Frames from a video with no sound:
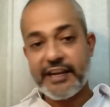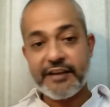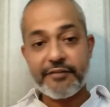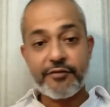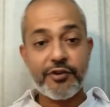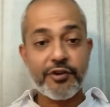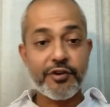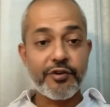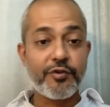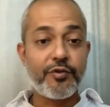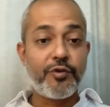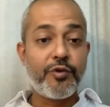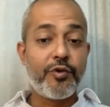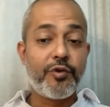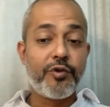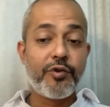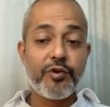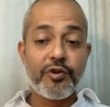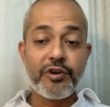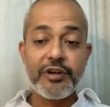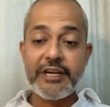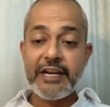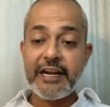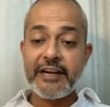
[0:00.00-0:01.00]
I've got an
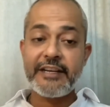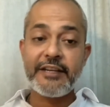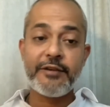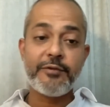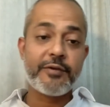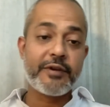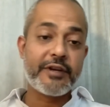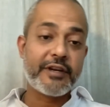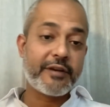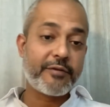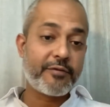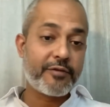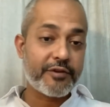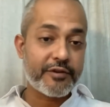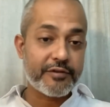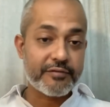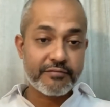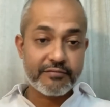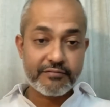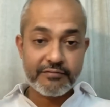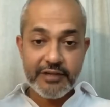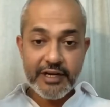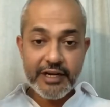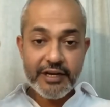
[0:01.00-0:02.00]
old tatty one I want to
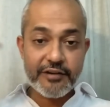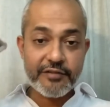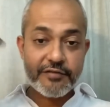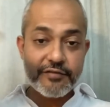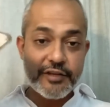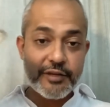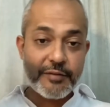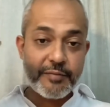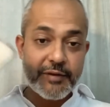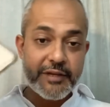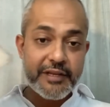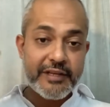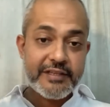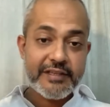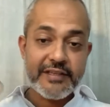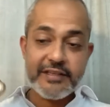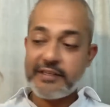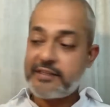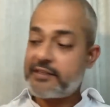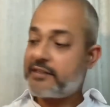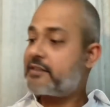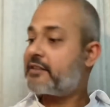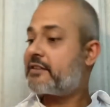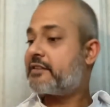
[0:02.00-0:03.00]
kind of replace.
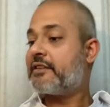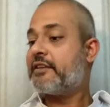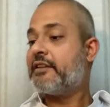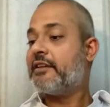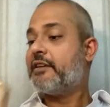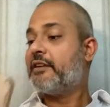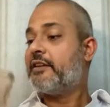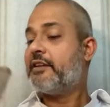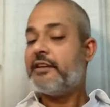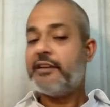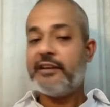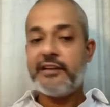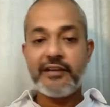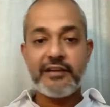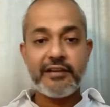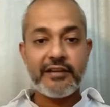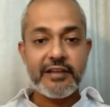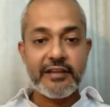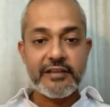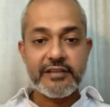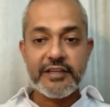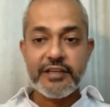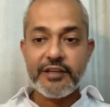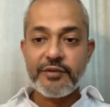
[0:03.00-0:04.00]
It
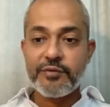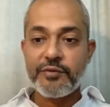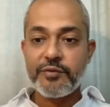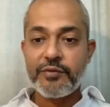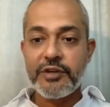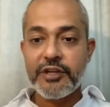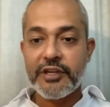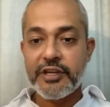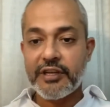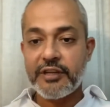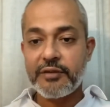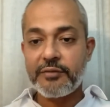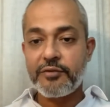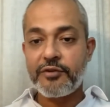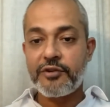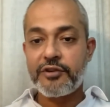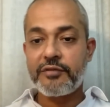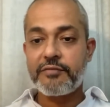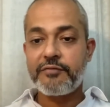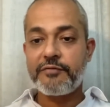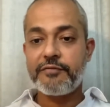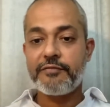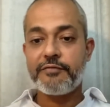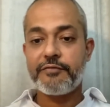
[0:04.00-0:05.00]
doesn't even work anymore
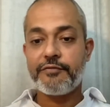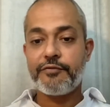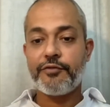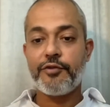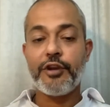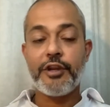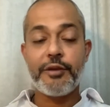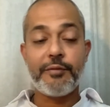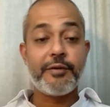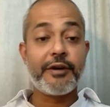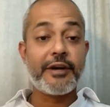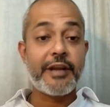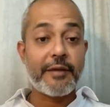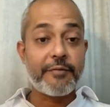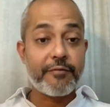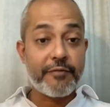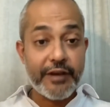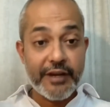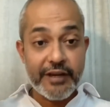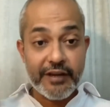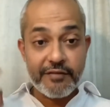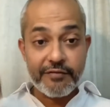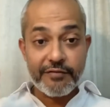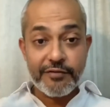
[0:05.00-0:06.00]
fully, but I'm
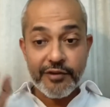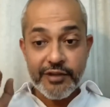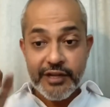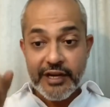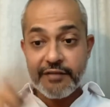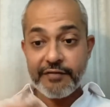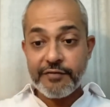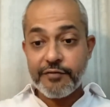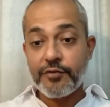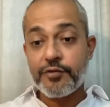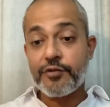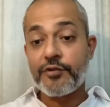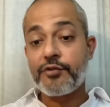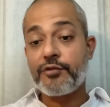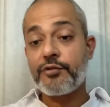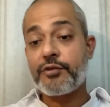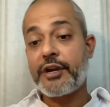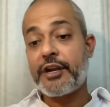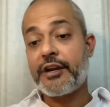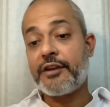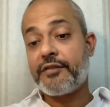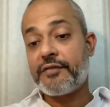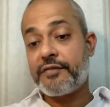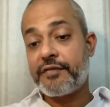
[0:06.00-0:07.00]
waiting for that phone to
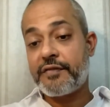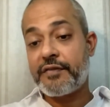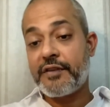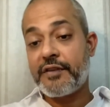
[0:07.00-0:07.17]
kind of